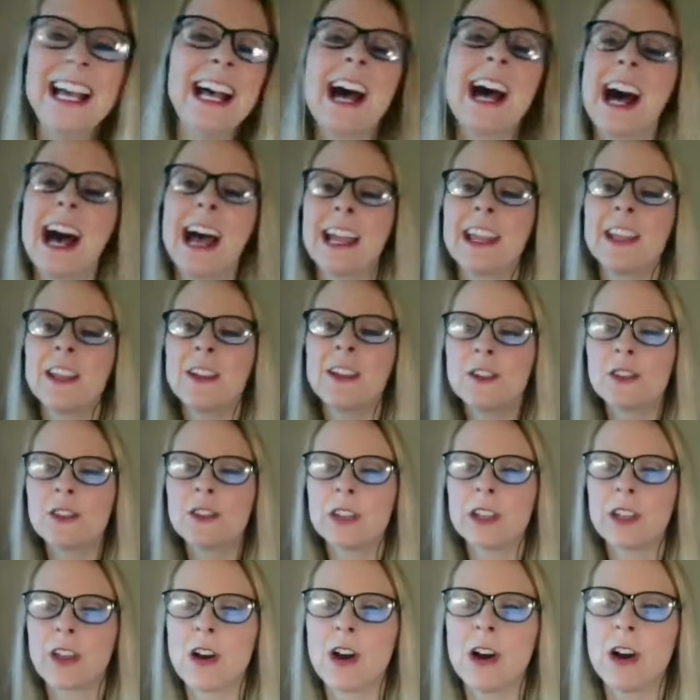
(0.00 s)
I
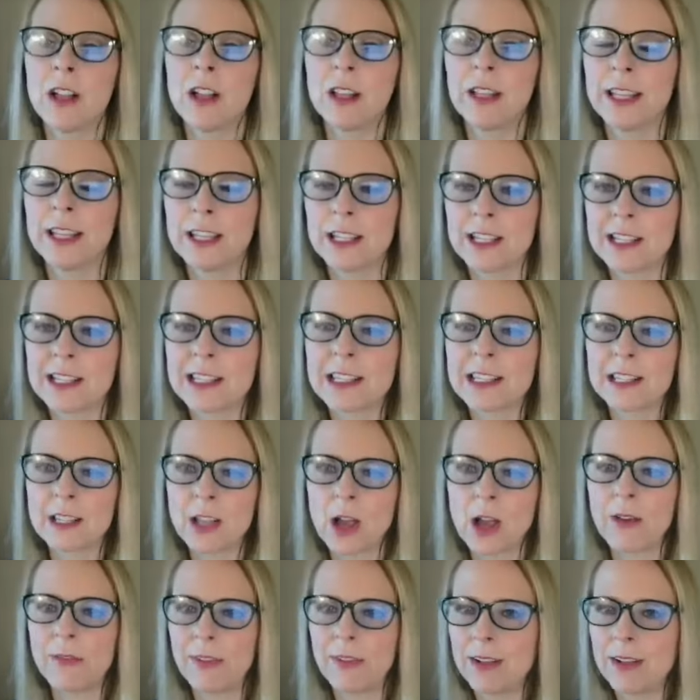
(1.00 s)
usually call it a
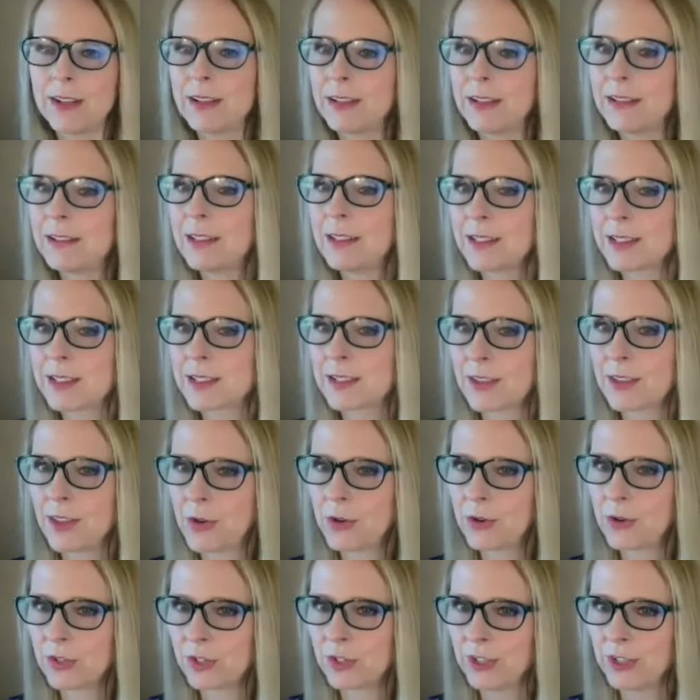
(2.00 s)
softened
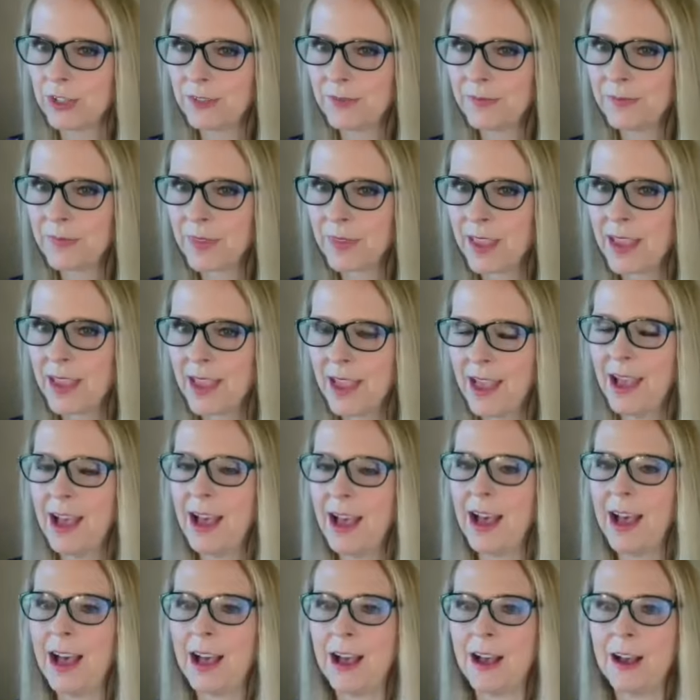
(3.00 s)
disclosure.
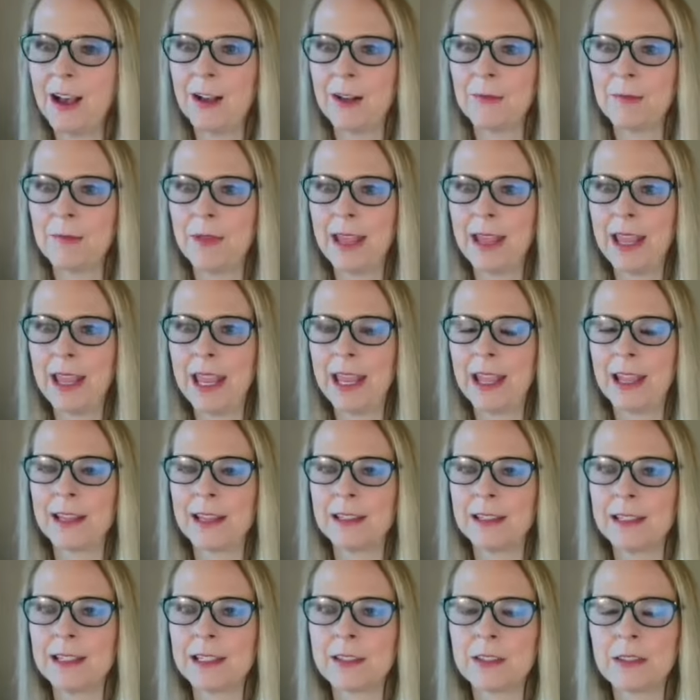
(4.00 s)

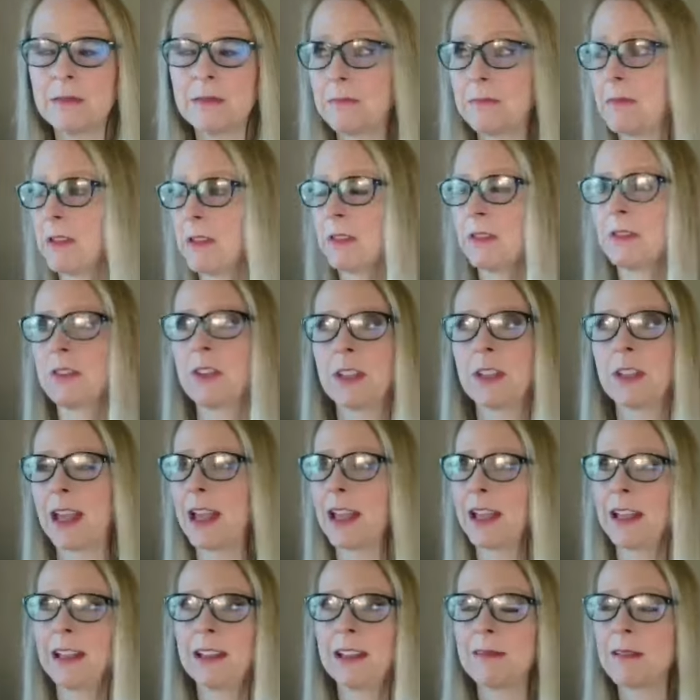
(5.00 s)
And
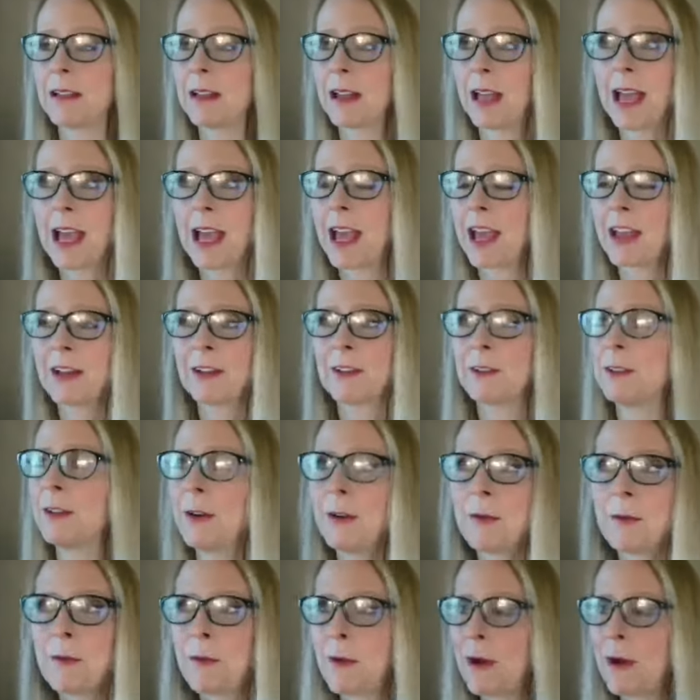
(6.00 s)
I don't
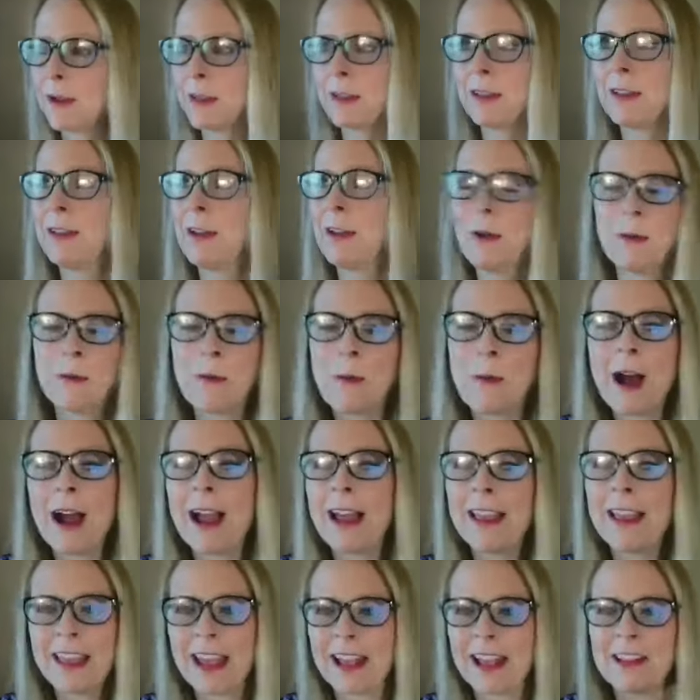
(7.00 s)
know
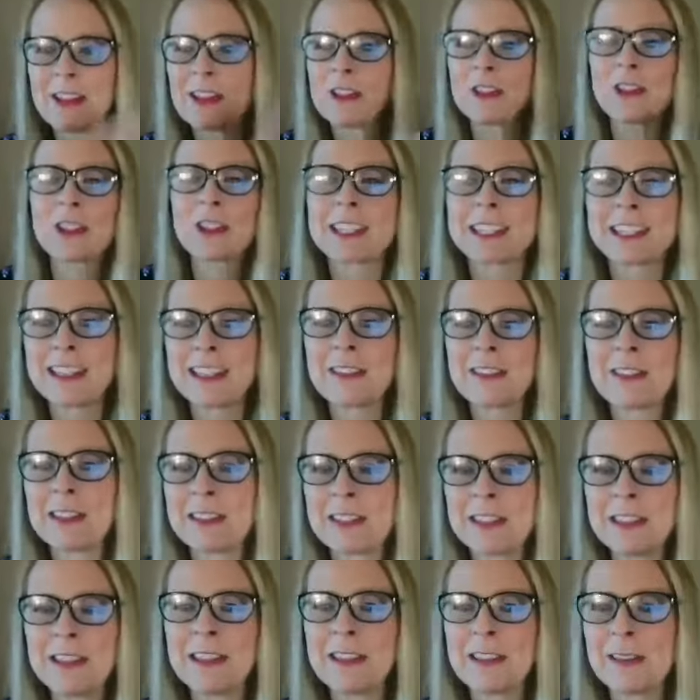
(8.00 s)
why that, it just
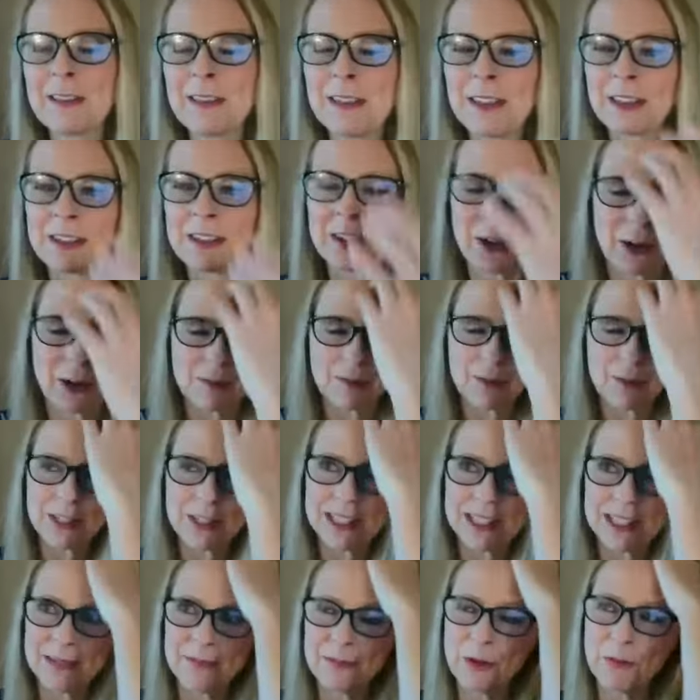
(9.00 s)
is, the term
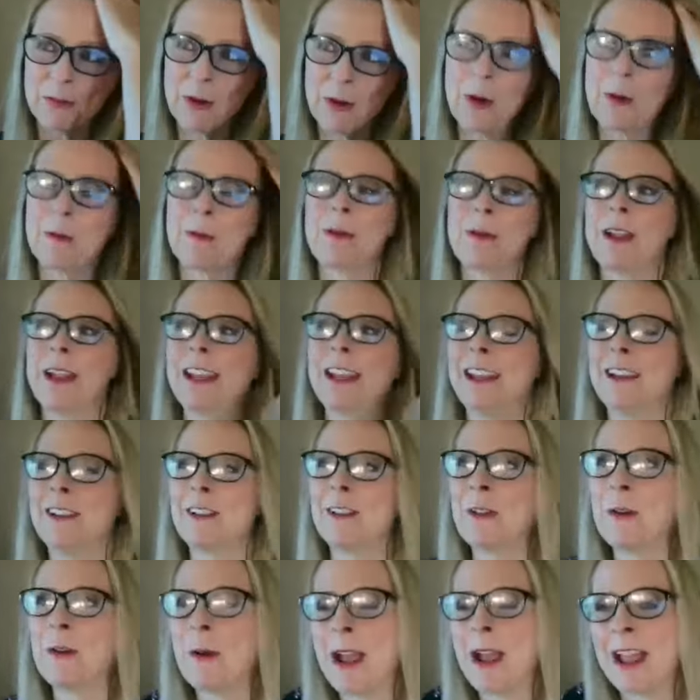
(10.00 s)
just seemed appropriate. I
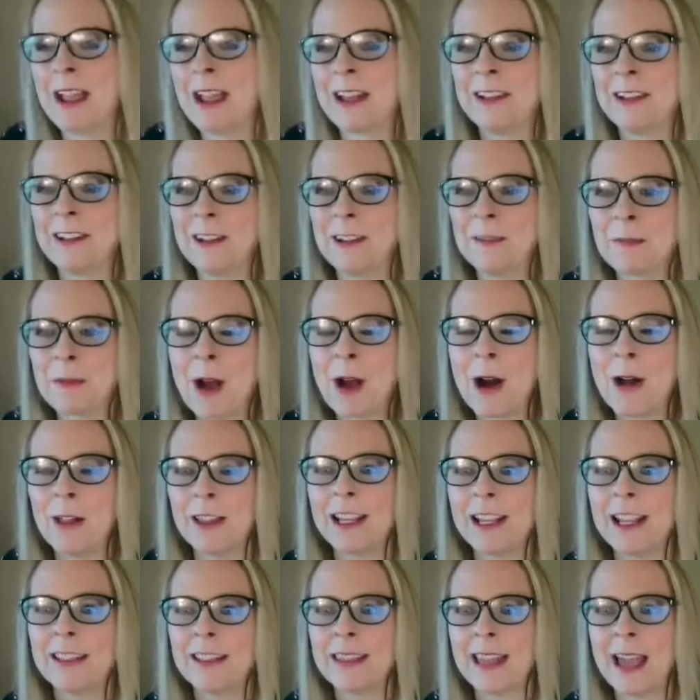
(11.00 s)
don't know why I ended up
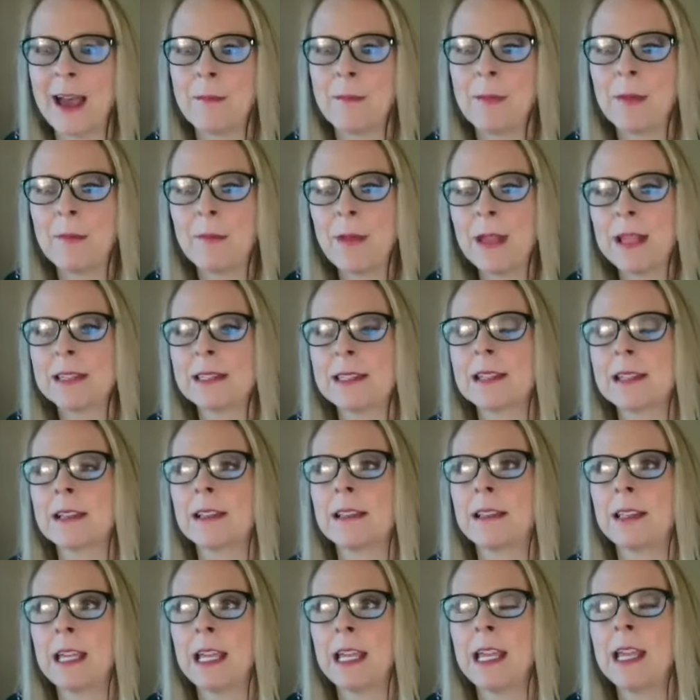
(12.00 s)
calling it that, but
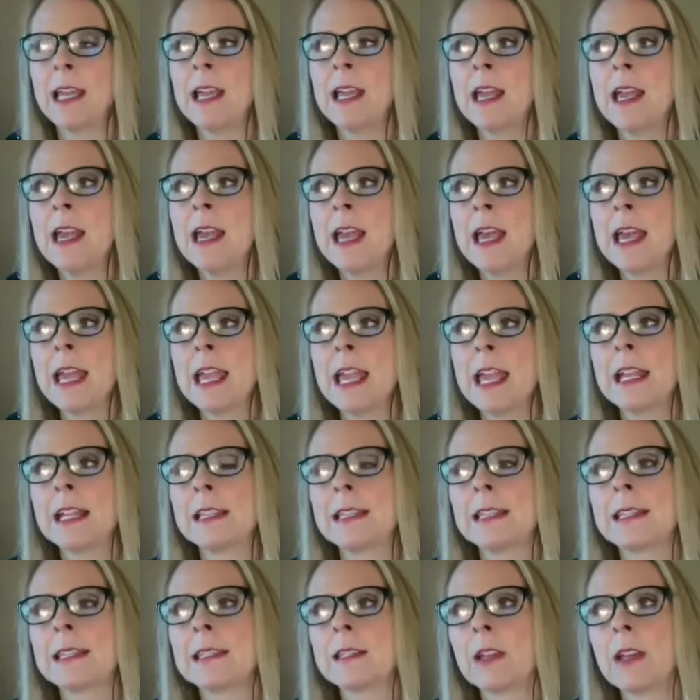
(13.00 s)
basically
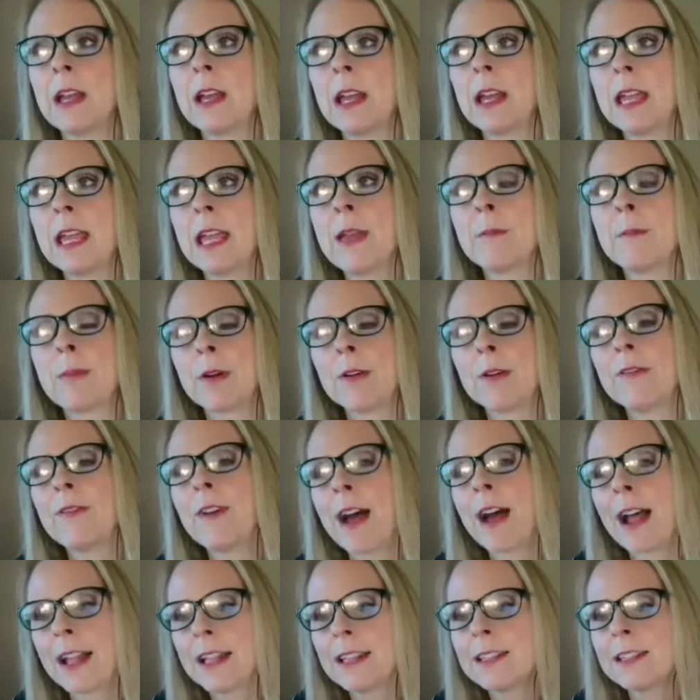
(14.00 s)
it
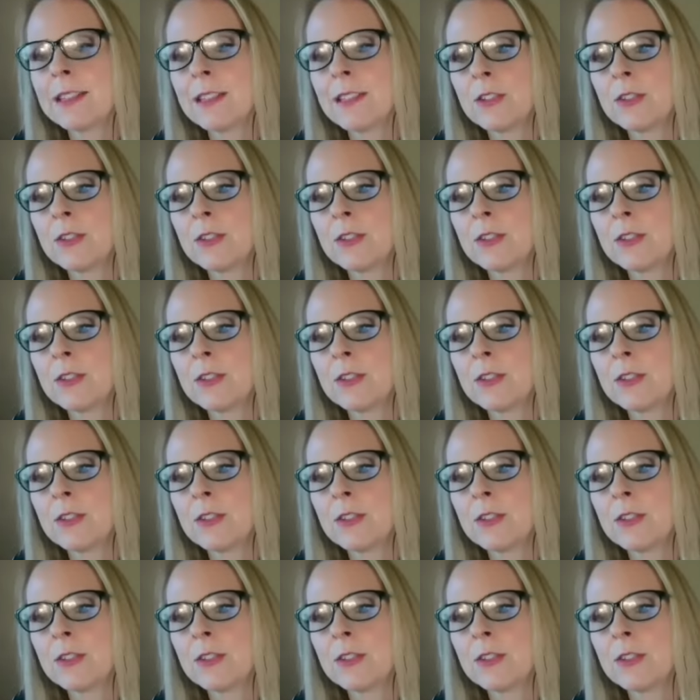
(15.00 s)
provides